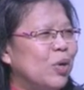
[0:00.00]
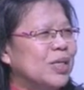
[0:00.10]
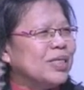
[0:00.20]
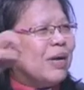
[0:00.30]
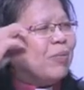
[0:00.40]

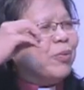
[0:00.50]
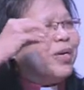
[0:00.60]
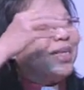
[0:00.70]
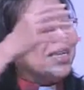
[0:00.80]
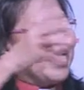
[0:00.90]
Some
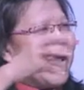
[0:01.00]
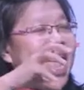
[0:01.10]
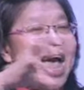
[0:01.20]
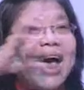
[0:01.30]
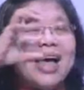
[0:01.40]
were say,
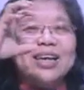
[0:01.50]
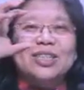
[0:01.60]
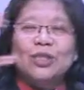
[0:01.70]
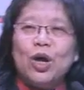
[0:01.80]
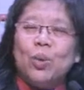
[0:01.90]
it's
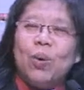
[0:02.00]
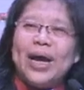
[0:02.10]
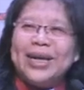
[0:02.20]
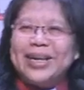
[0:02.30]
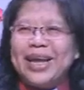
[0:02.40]
not
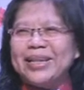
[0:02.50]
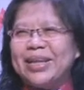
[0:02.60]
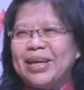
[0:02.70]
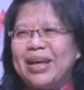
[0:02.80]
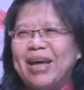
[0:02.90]
wine. Then
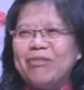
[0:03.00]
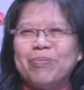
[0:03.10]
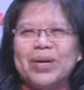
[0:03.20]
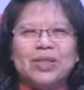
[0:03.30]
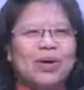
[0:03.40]

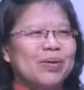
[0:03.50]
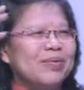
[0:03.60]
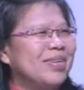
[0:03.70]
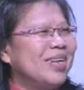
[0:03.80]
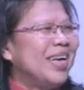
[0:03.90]
everybody thought,
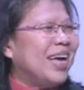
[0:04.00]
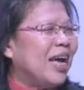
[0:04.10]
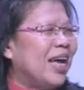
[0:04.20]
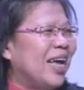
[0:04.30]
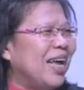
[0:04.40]

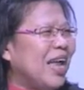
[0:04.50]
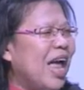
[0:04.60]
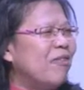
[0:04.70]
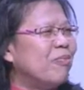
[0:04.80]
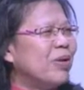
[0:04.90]

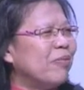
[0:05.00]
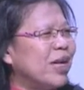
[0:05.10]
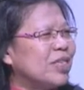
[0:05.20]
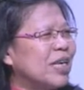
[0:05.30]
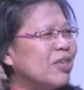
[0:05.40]
everybody when they
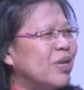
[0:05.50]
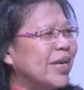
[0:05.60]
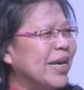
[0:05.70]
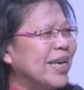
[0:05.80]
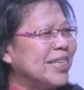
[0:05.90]
start
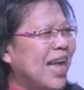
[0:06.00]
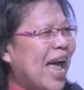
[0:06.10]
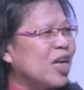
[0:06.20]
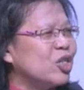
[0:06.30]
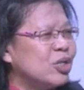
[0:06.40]
drinking, it's
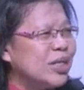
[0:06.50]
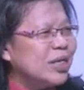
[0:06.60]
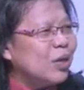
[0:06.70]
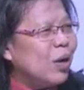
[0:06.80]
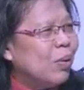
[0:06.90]
actually
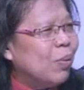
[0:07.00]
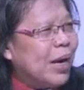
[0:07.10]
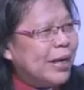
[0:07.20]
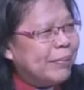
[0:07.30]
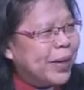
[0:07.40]
not
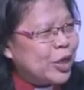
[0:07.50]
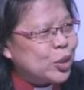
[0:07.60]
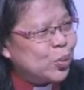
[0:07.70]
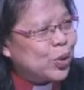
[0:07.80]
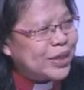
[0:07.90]
wine, but it's
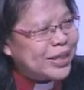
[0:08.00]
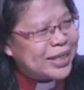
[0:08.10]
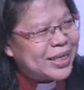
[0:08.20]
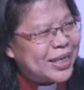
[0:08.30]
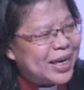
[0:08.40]
water.
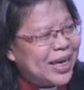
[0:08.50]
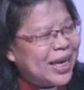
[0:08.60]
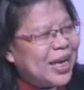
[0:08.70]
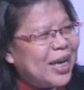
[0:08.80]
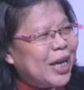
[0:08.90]

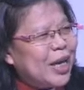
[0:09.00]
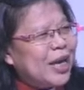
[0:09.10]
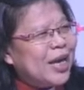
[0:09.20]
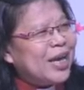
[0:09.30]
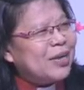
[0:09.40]

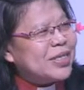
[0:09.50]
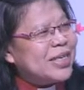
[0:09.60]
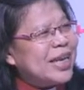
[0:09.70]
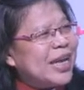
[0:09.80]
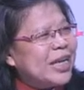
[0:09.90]
You see,
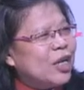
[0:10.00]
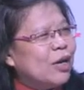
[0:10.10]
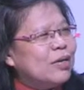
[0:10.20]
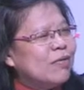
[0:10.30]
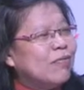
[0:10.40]
they did
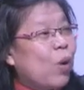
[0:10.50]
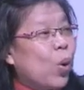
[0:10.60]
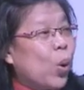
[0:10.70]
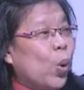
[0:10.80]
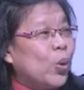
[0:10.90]
not
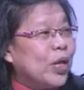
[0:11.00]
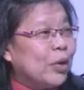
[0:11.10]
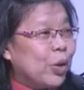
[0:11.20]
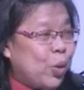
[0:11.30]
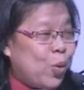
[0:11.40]
follow the
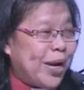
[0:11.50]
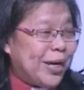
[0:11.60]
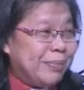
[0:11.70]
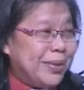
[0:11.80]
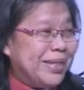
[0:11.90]

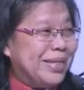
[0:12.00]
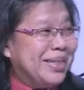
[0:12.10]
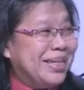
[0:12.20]
requirement.